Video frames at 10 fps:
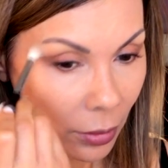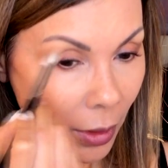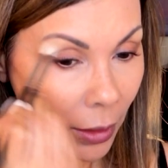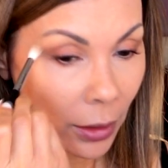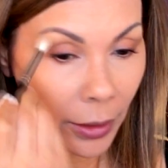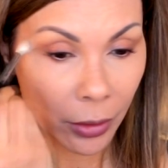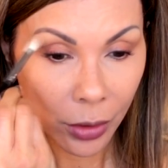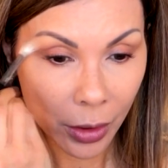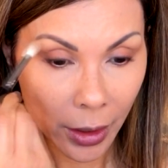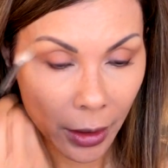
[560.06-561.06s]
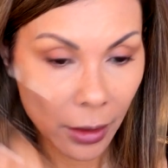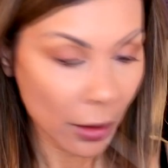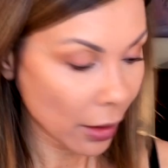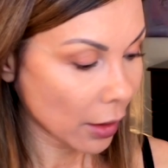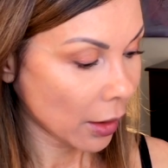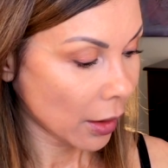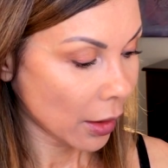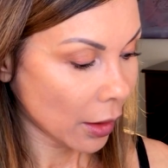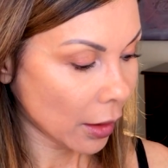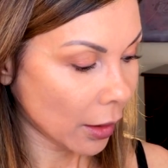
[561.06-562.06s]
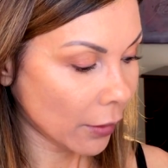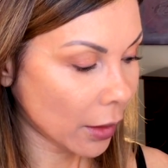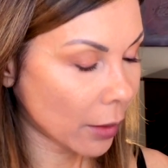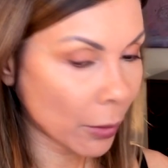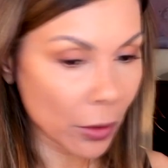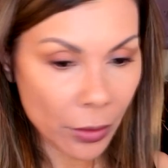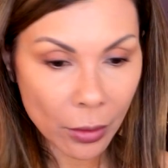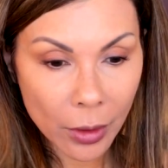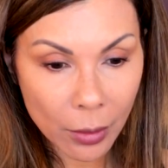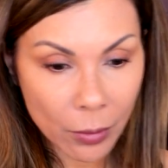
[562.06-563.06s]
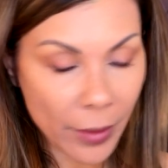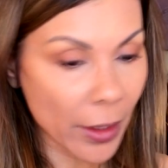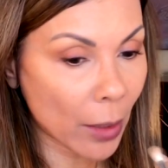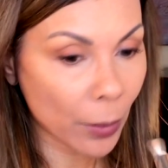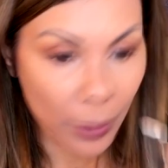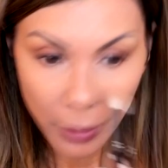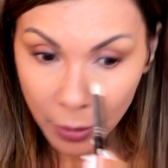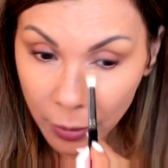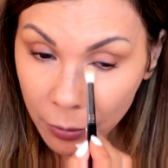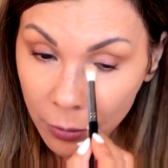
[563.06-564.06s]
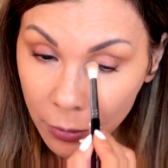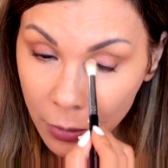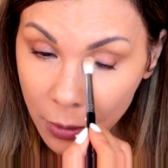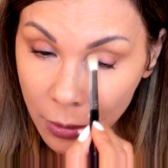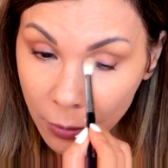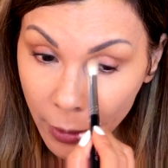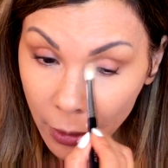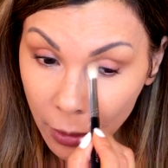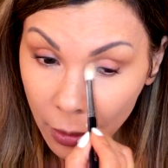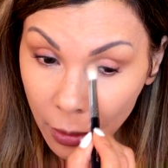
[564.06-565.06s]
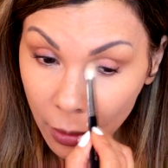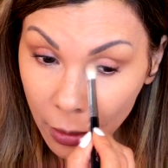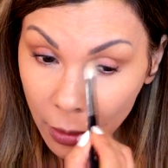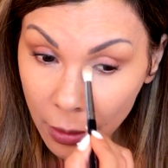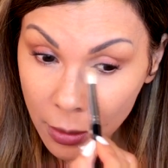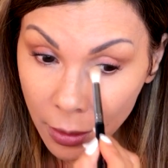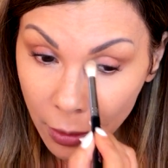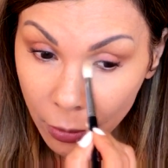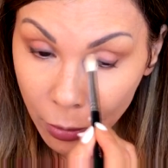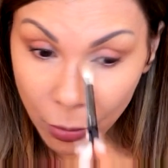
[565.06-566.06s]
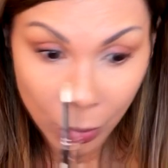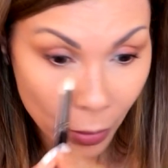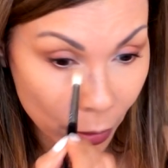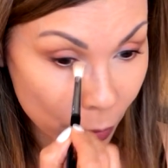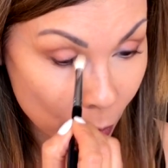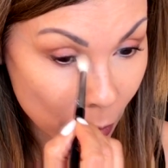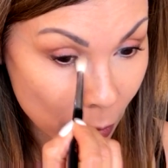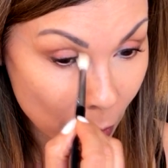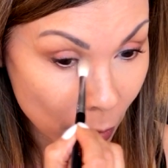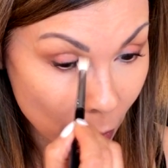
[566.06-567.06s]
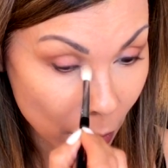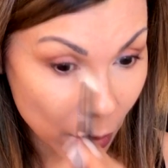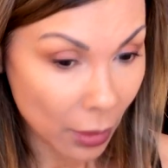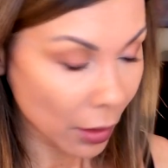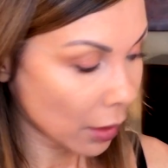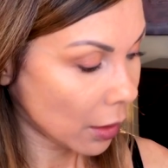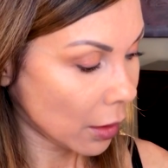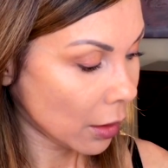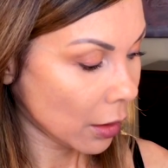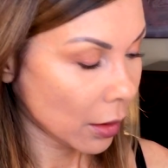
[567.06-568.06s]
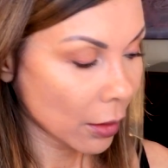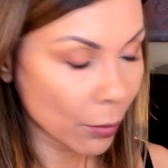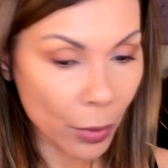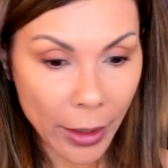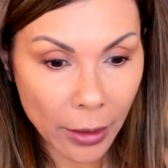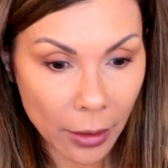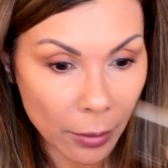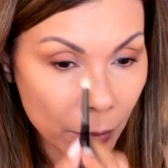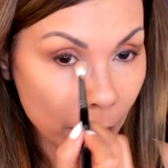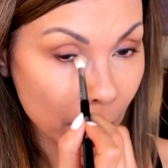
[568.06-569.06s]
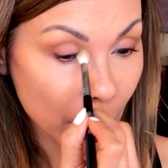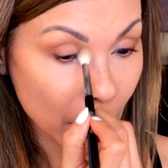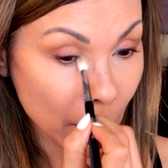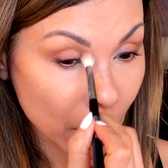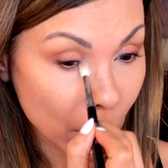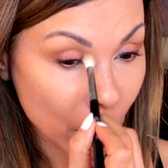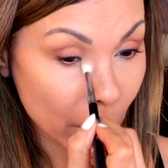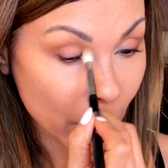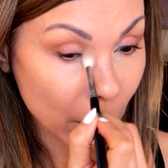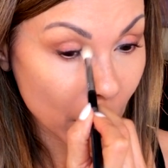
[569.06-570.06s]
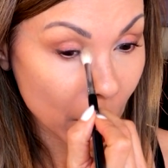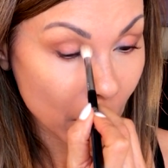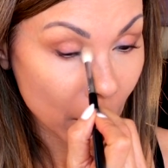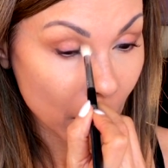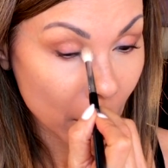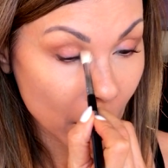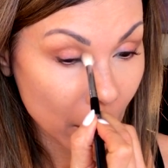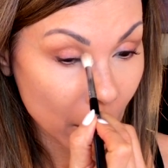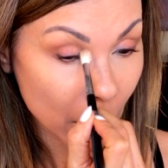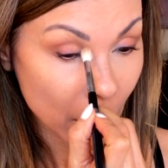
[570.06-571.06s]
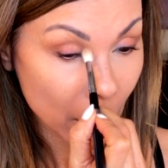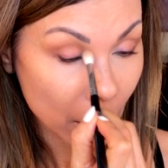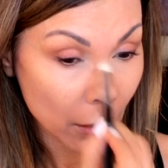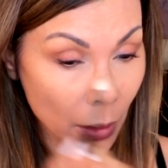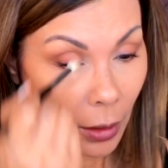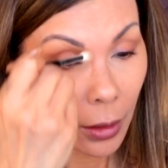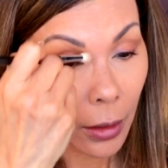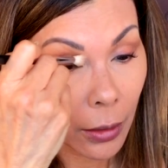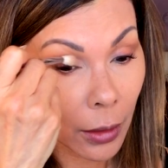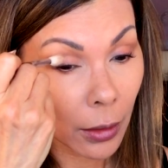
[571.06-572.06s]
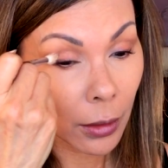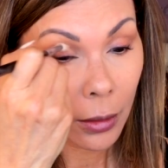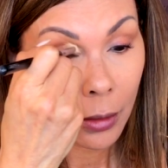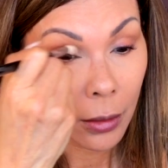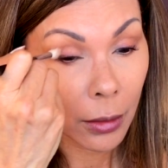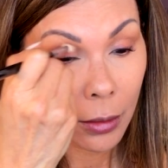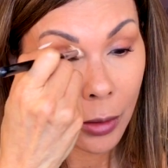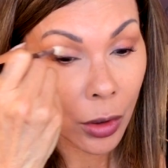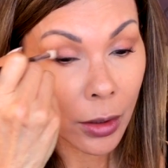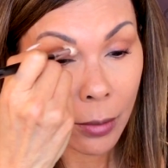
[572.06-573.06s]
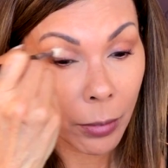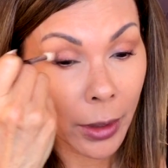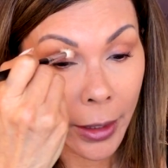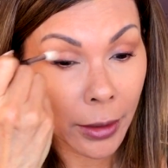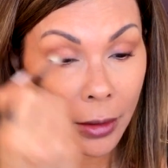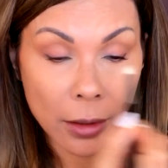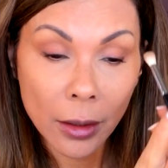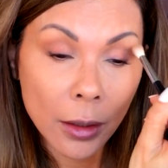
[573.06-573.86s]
highlighter shade. And then I'm also going to run that just right in this inner corner, just to brighten up the inner corner, and then just blend.